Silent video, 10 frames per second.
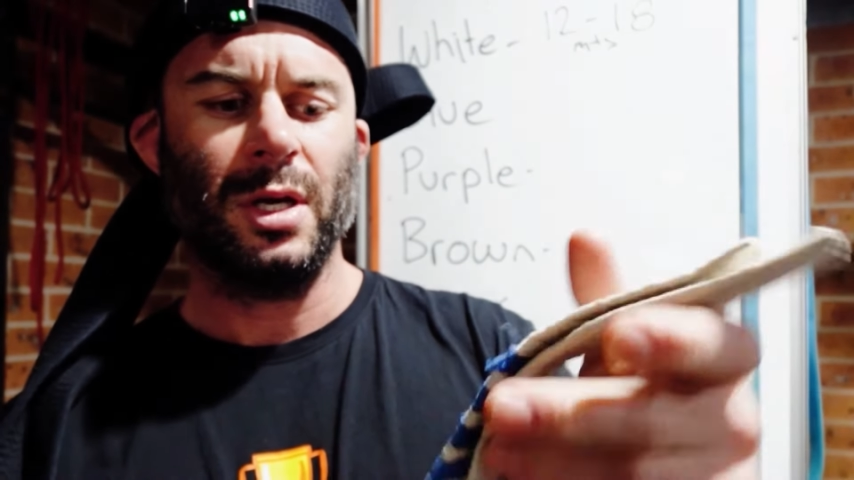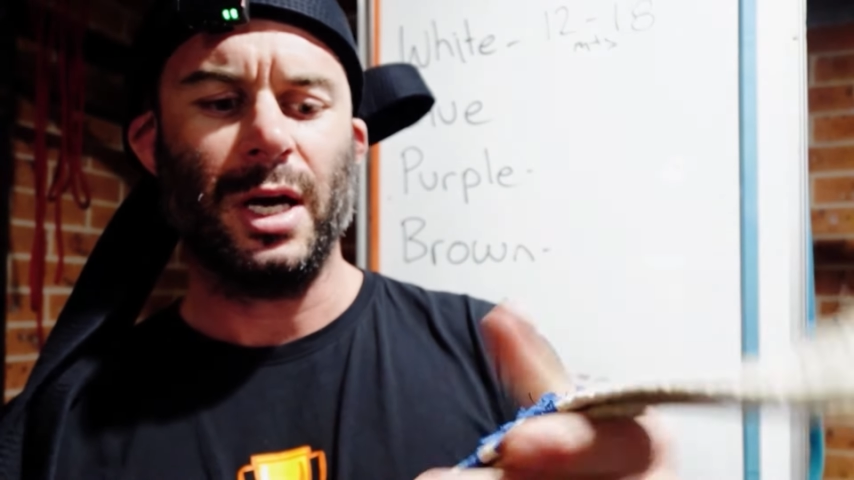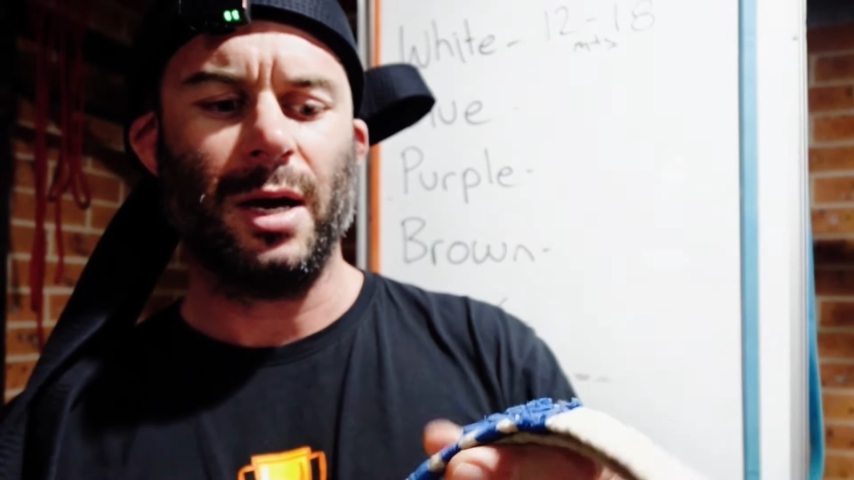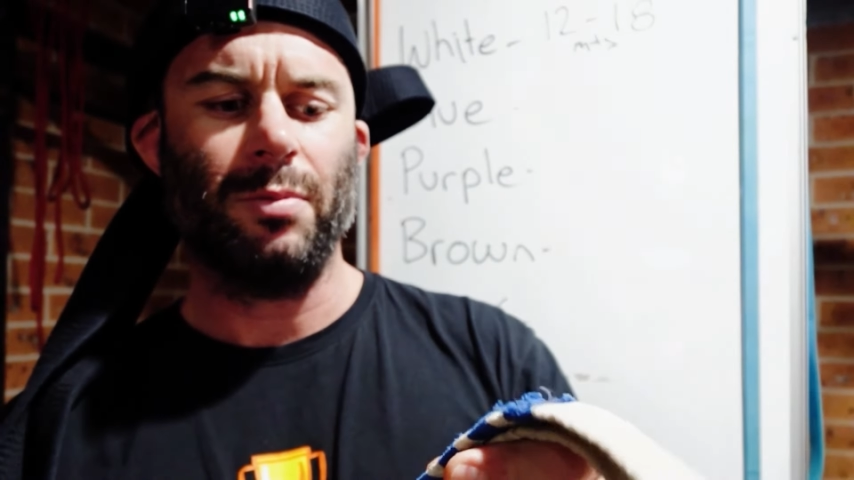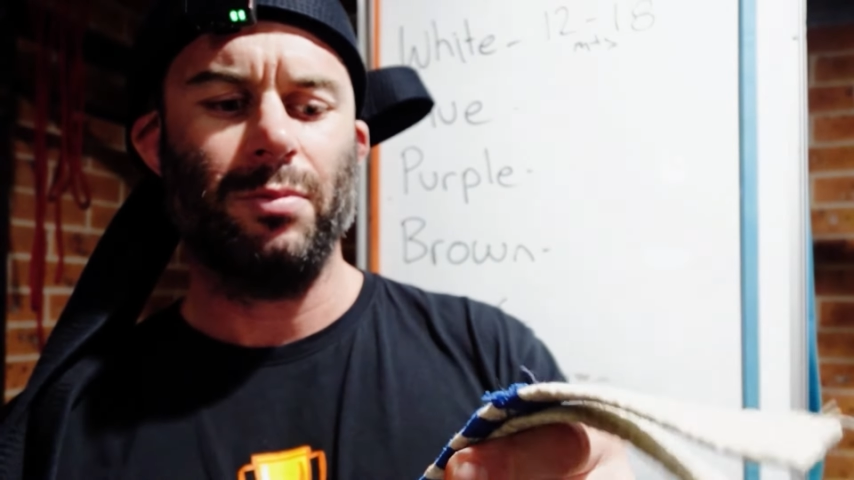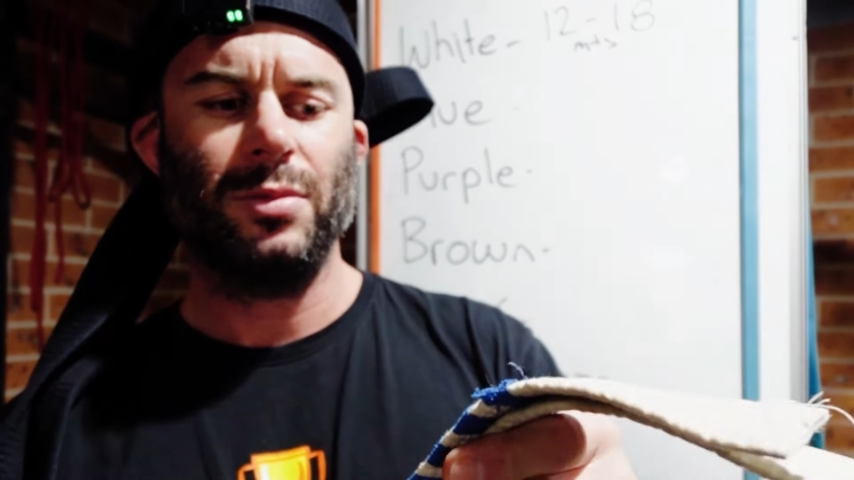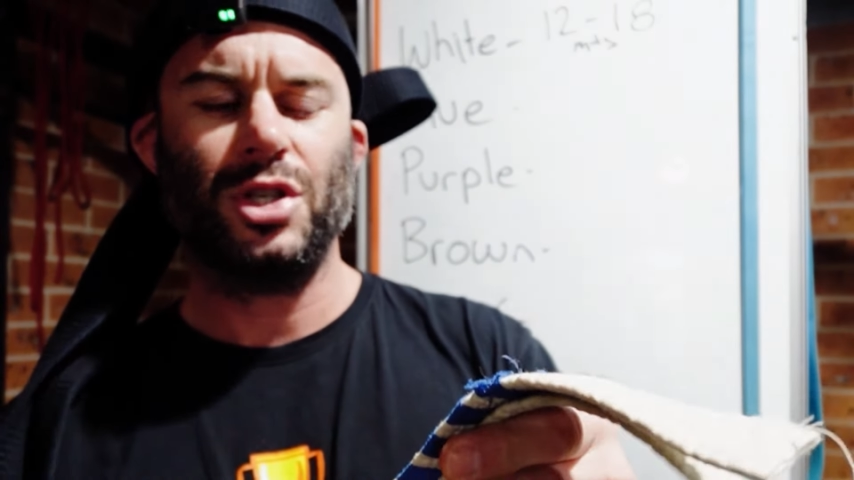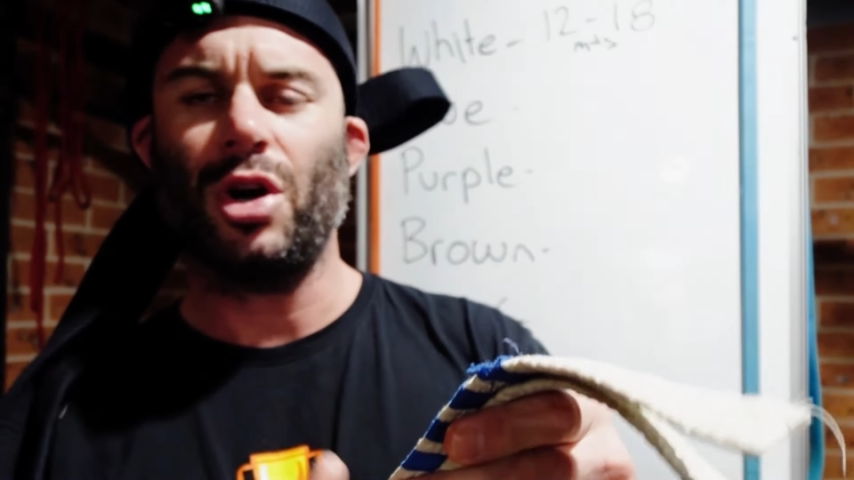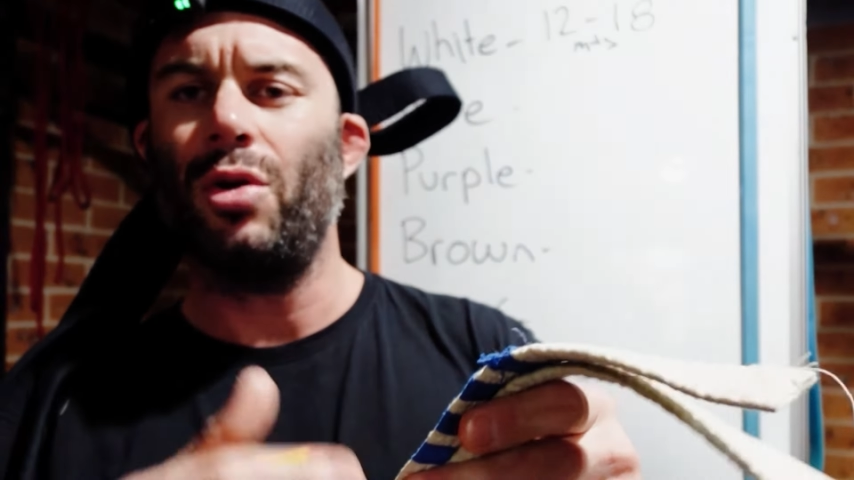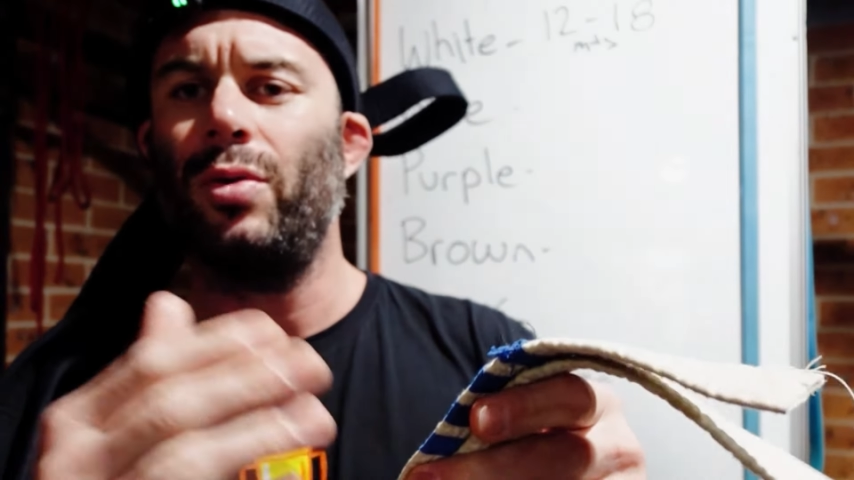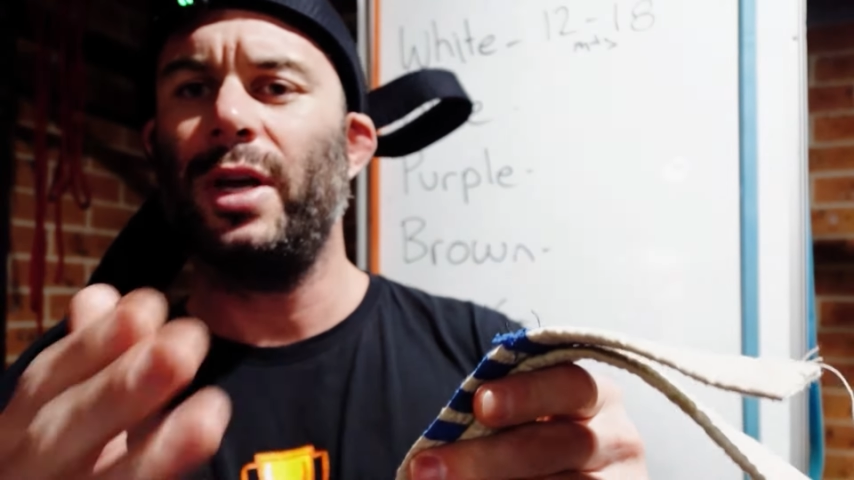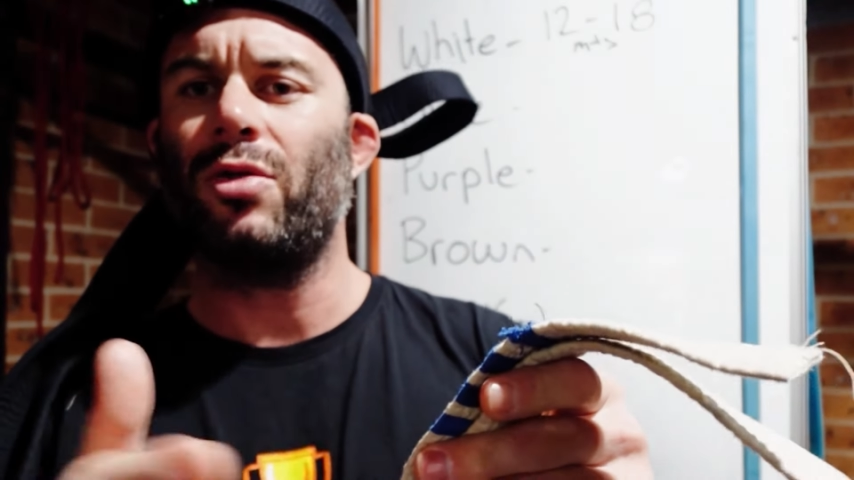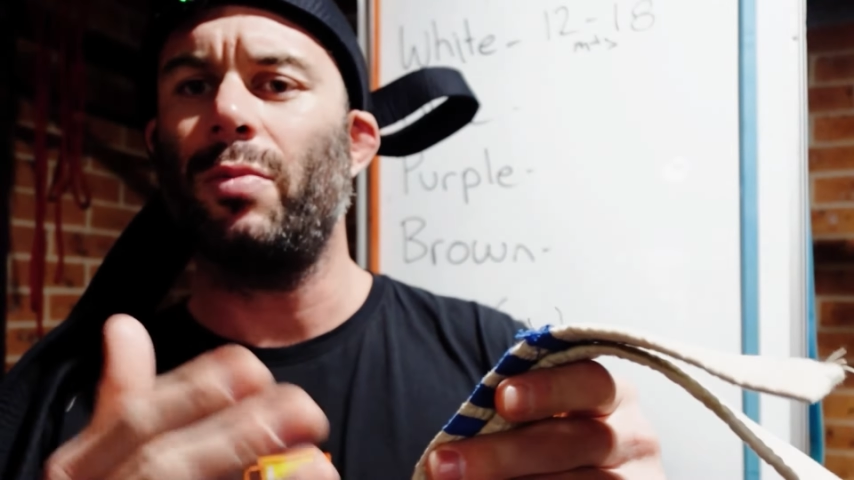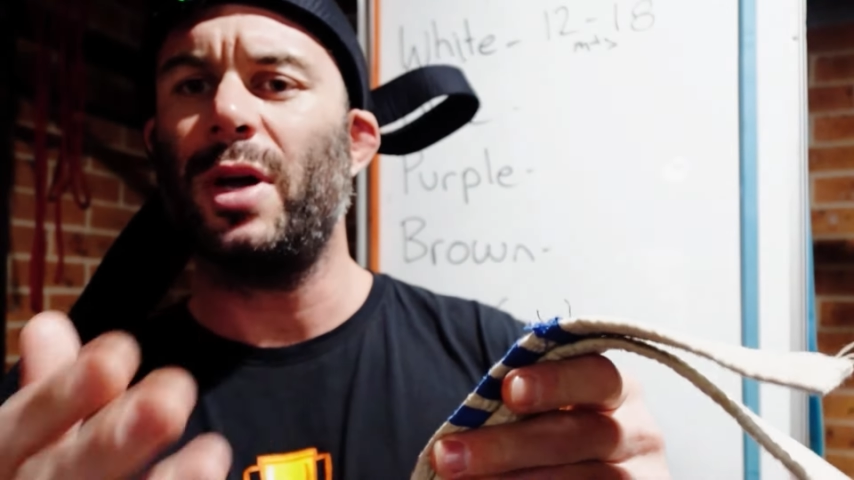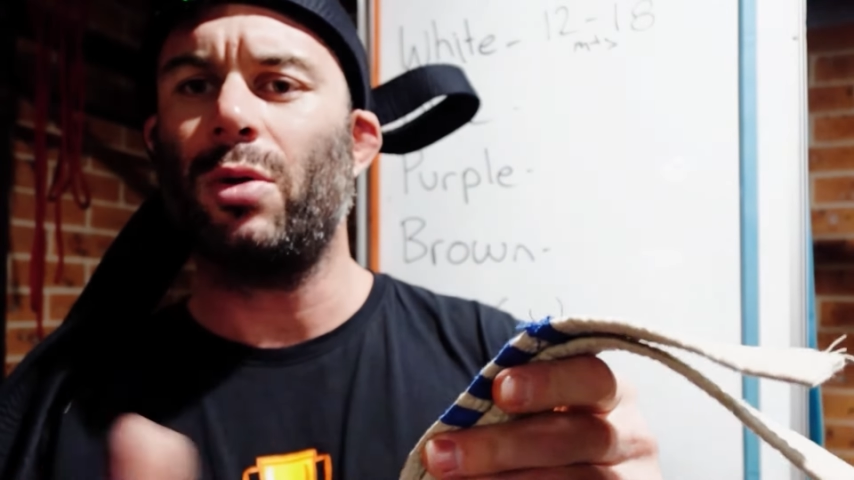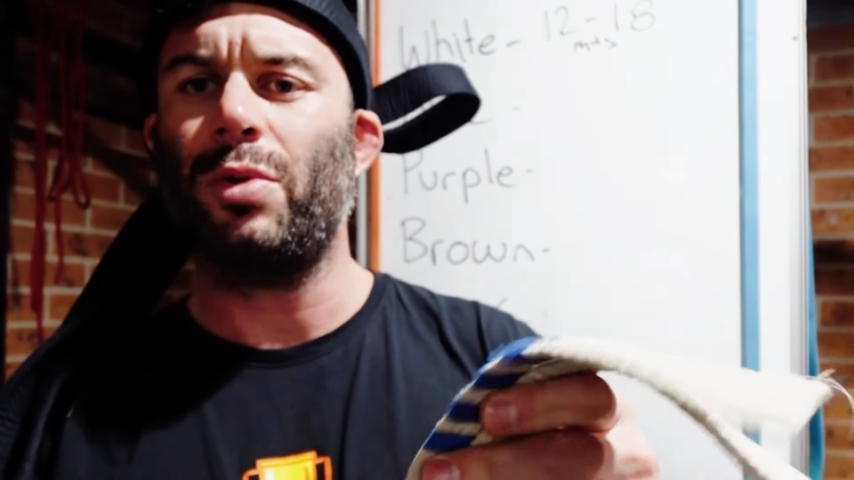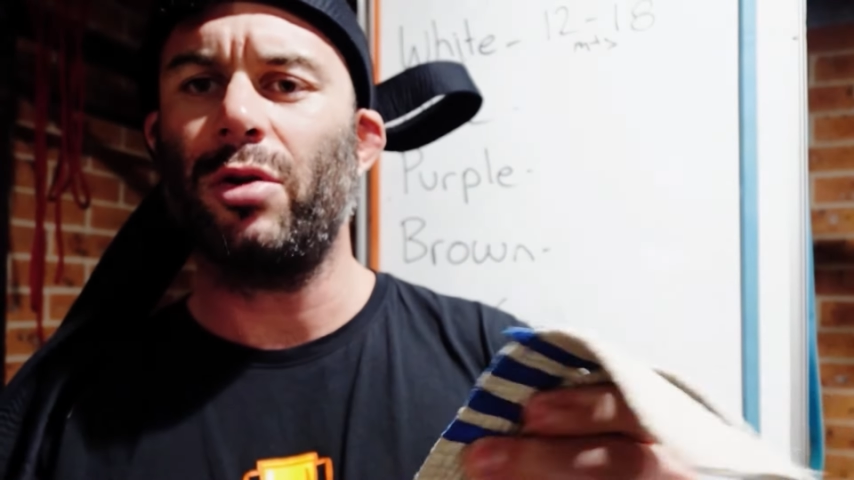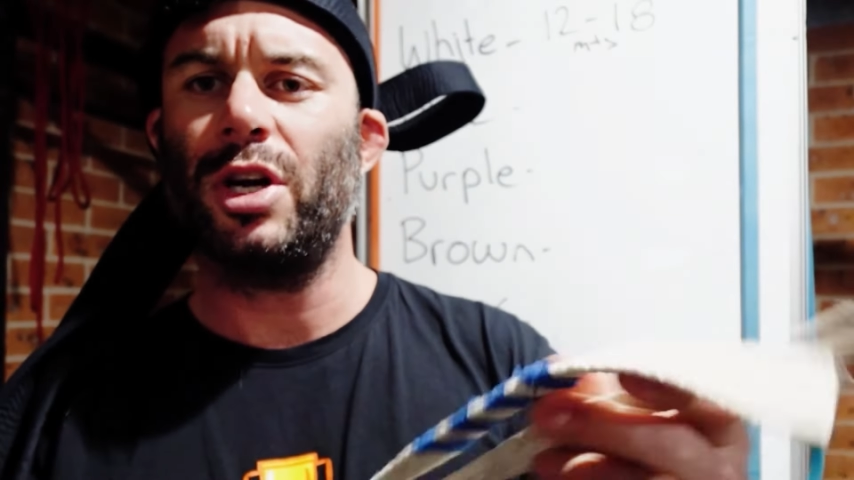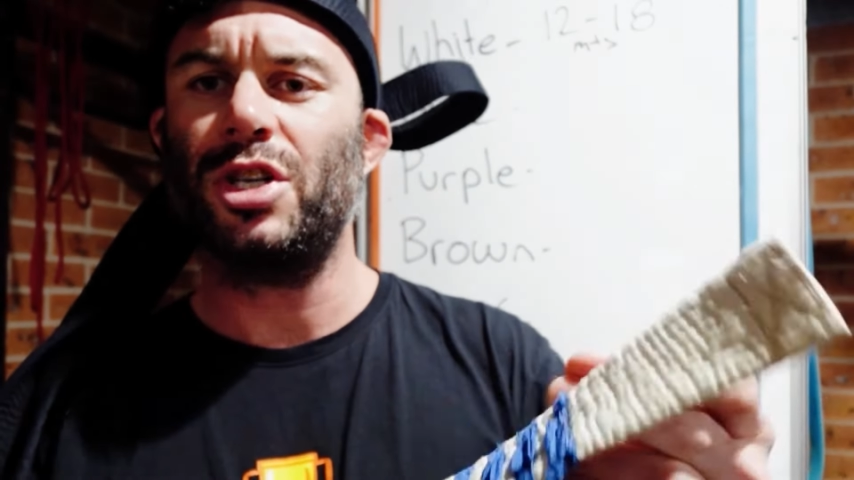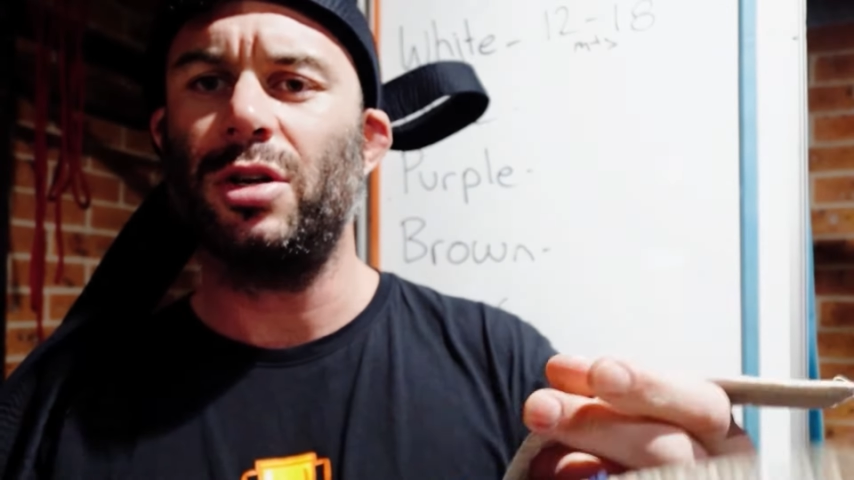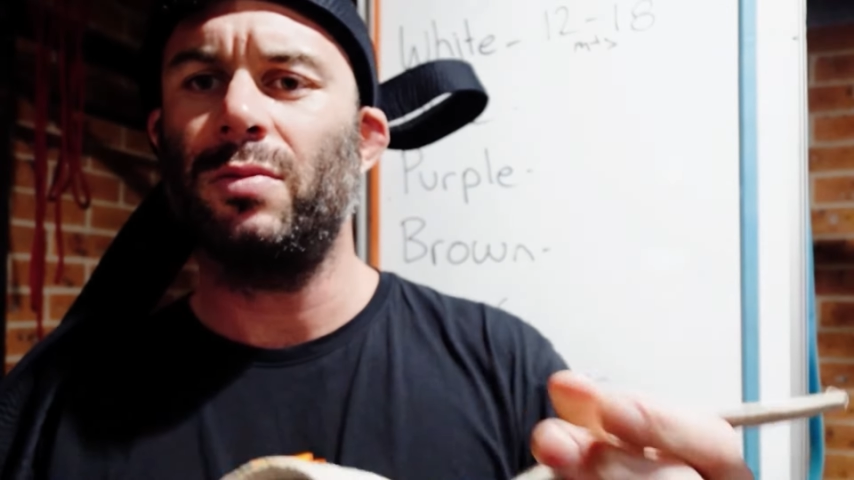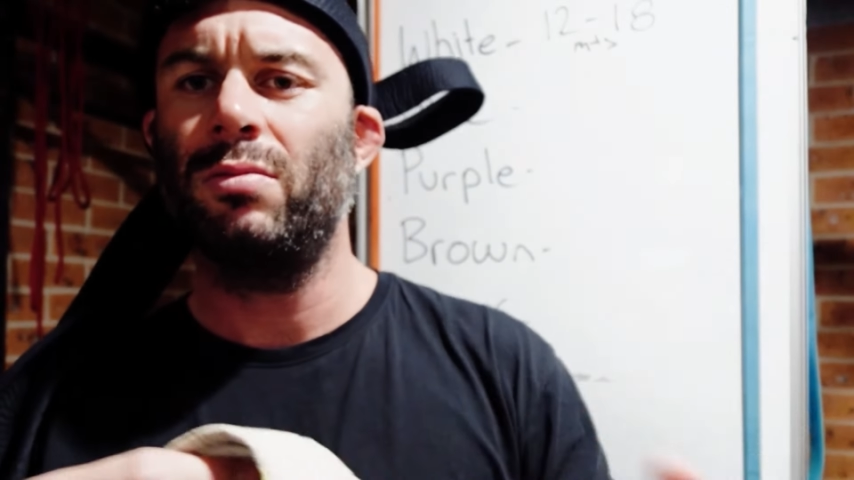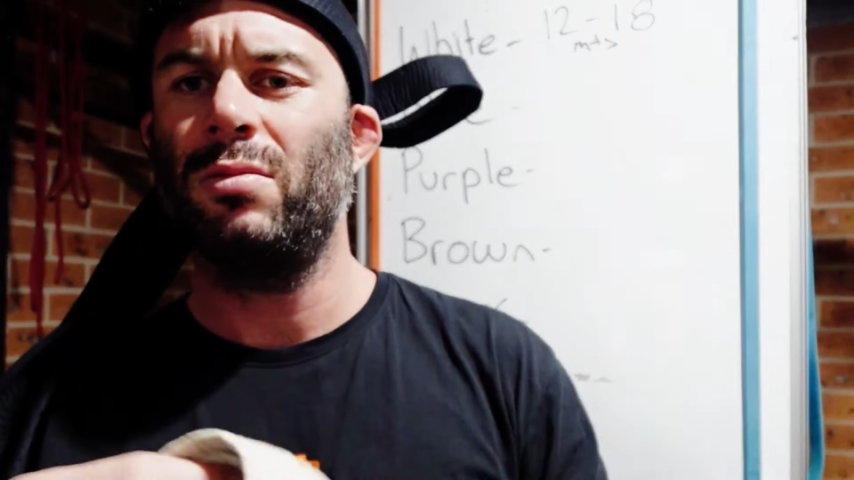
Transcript: um, show incremental progression.